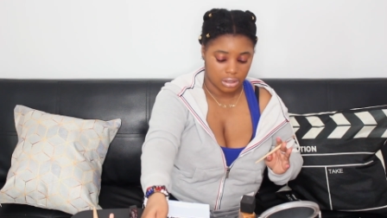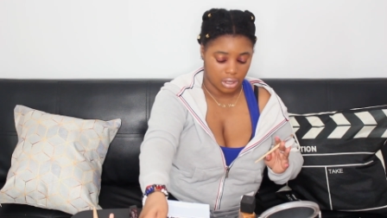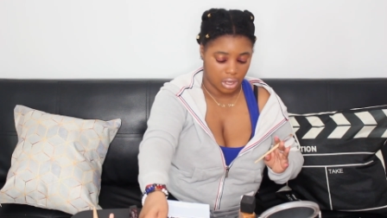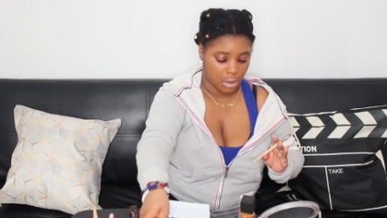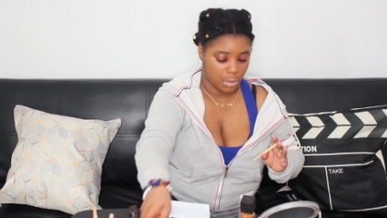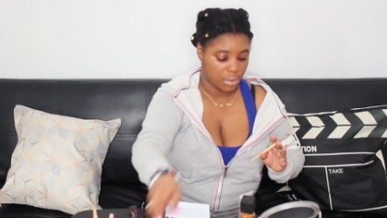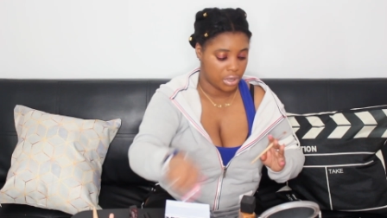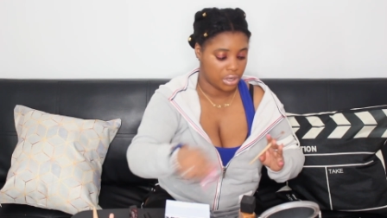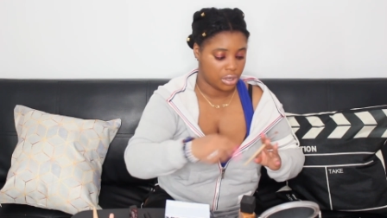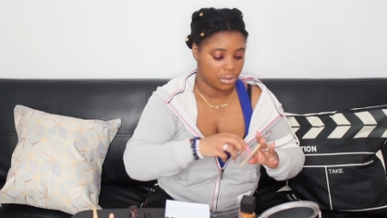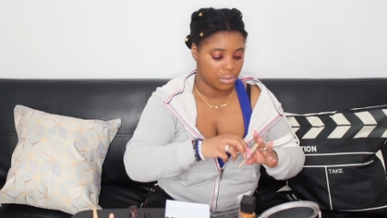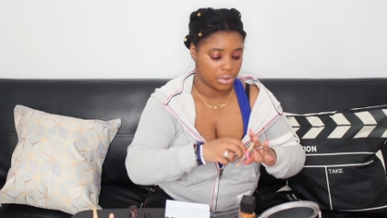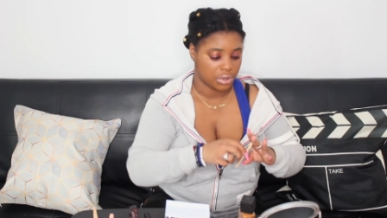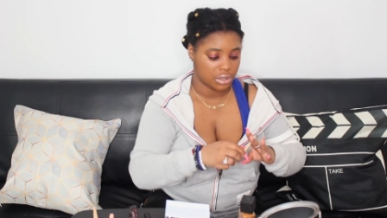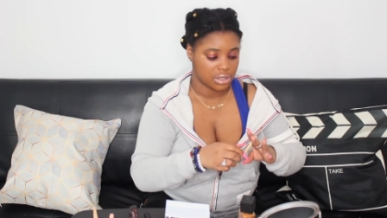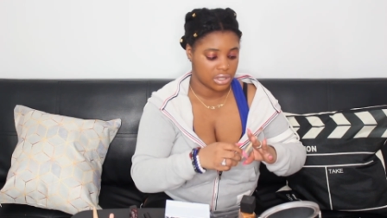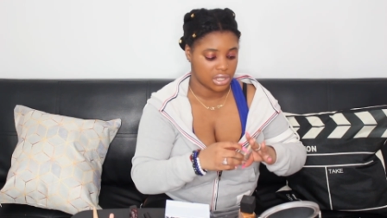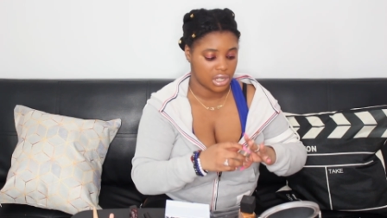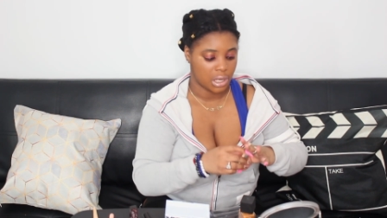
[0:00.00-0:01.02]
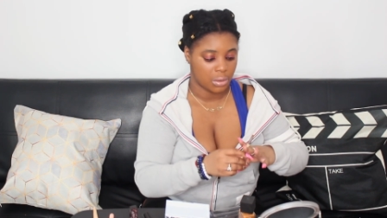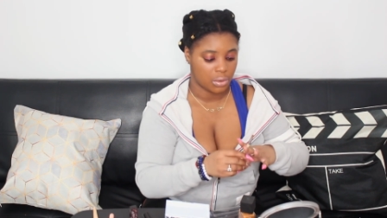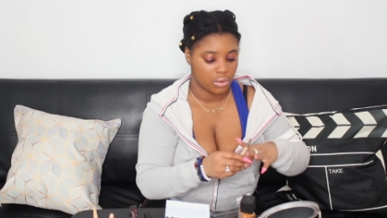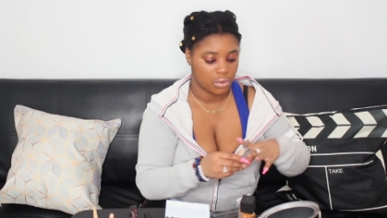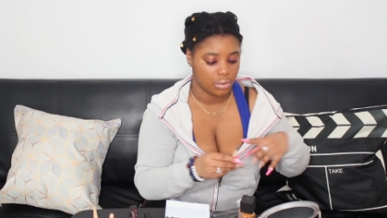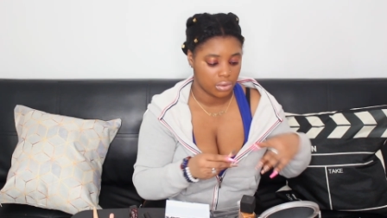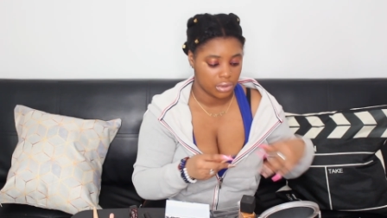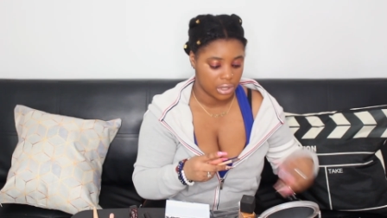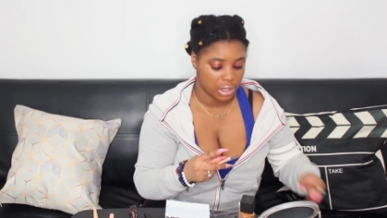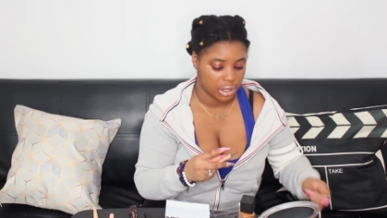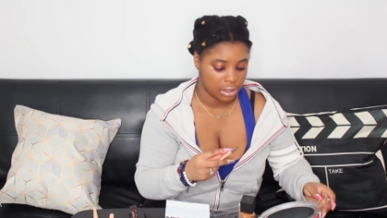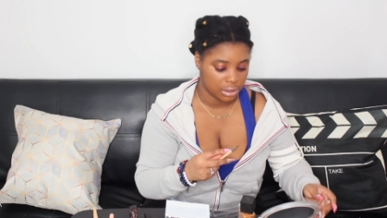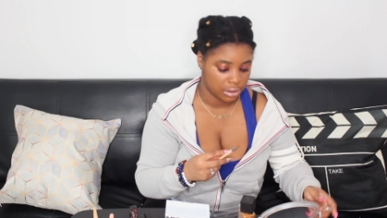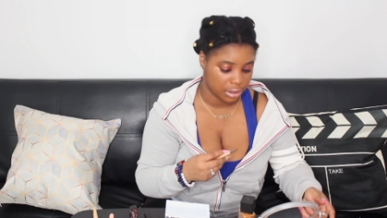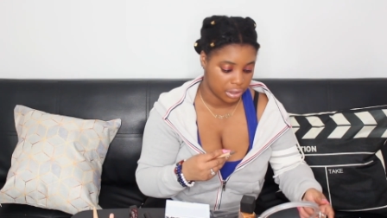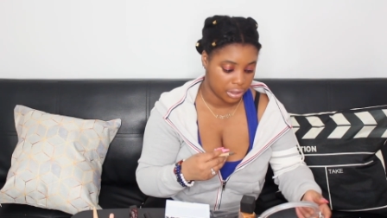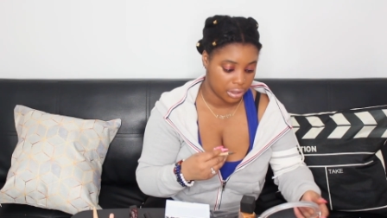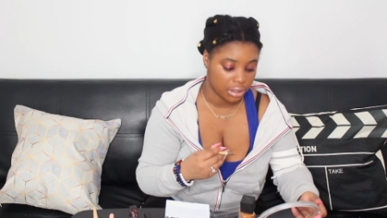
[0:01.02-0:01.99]
I went in with the same gold
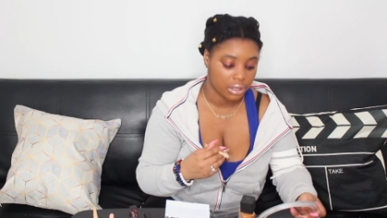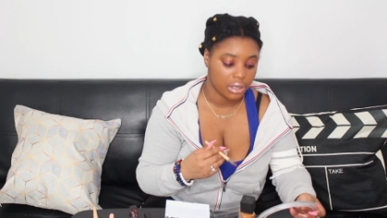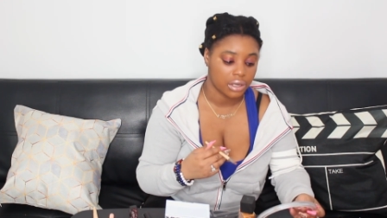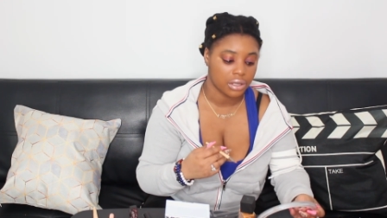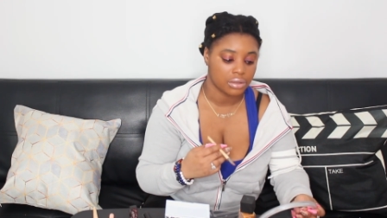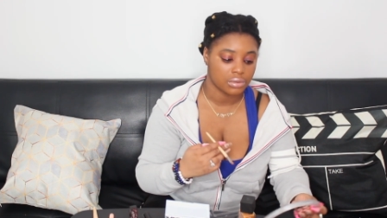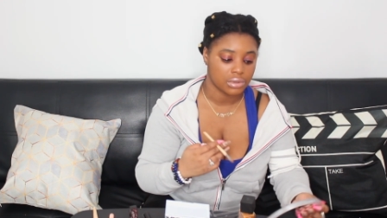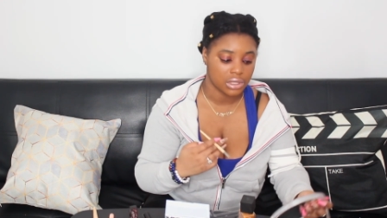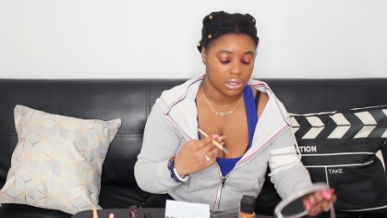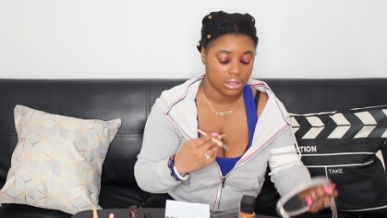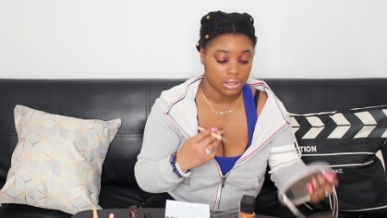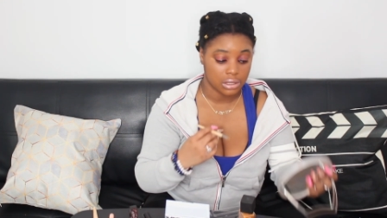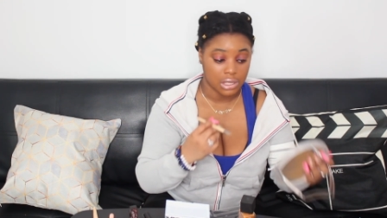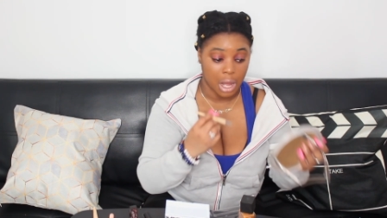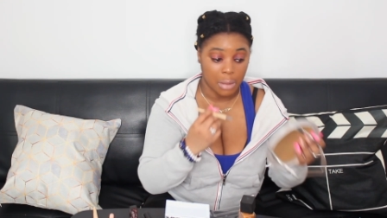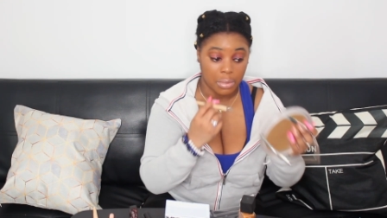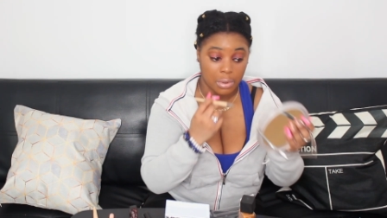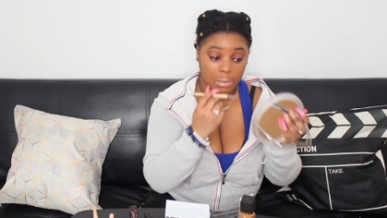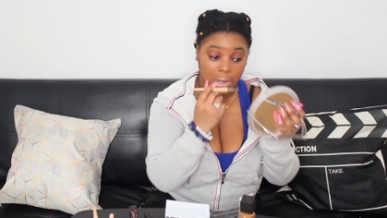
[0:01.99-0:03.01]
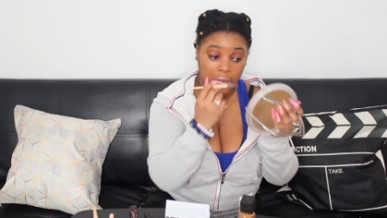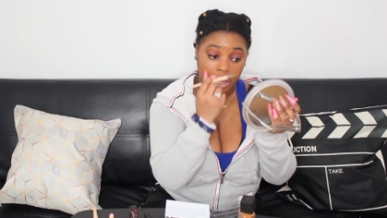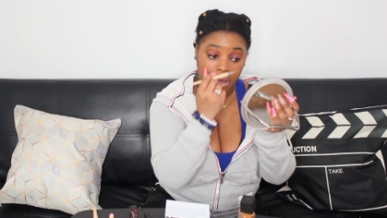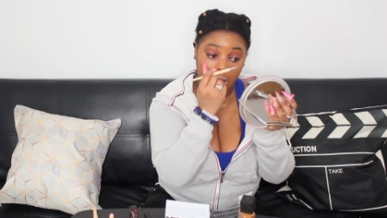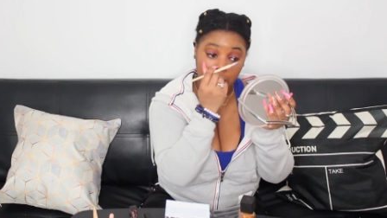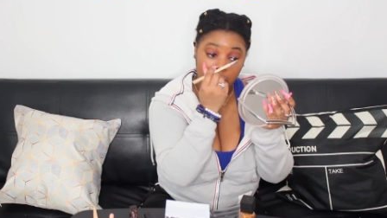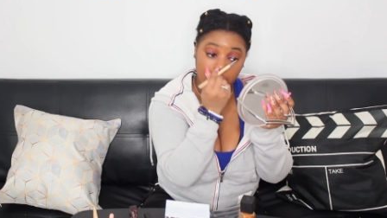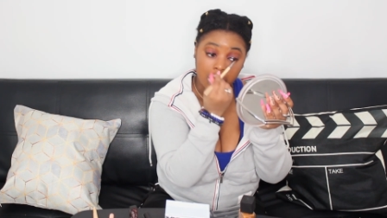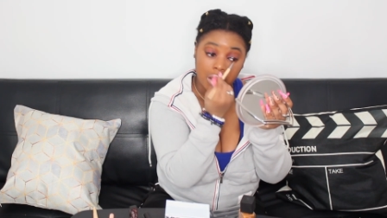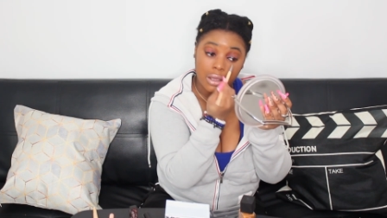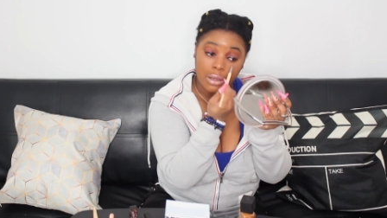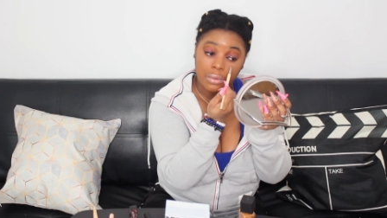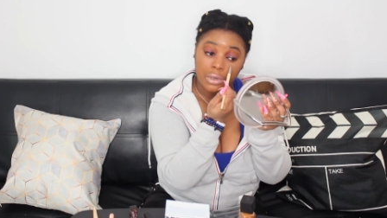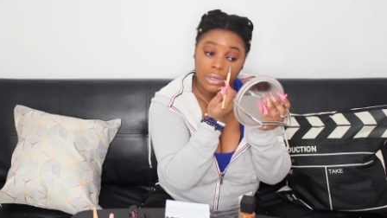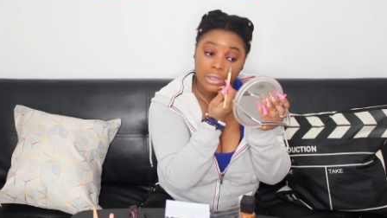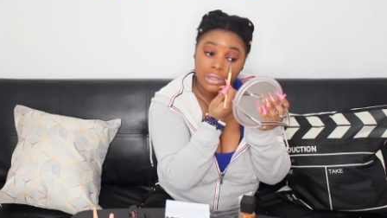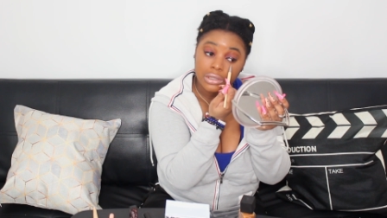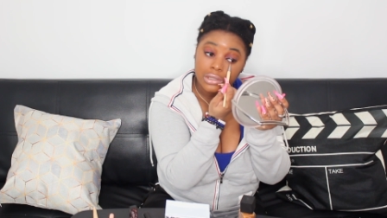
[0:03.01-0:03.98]
color that I used at the top of my eye and
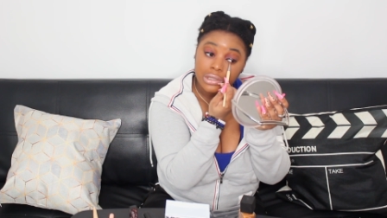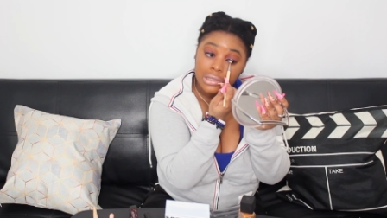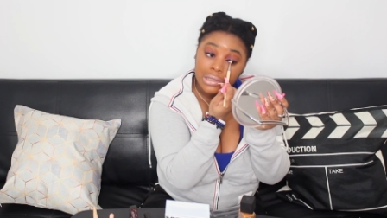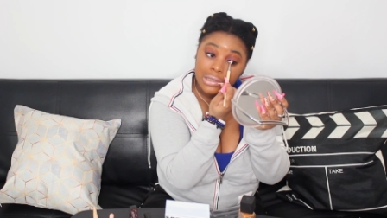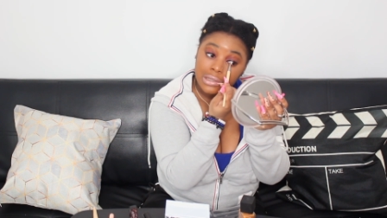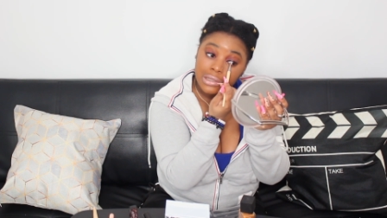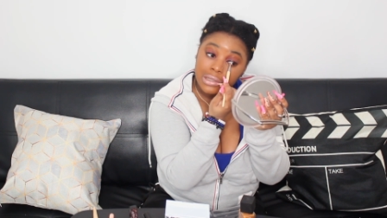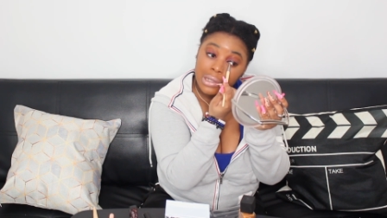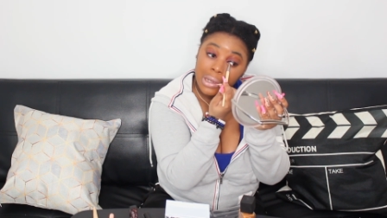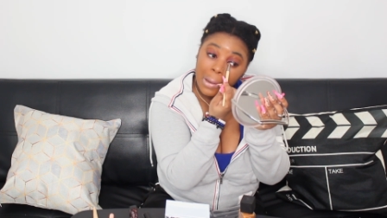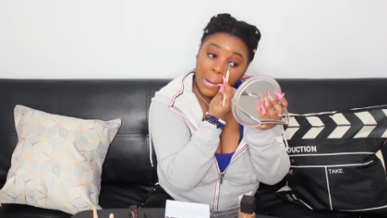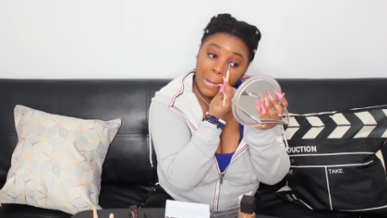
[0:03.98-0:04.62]
we're gonna just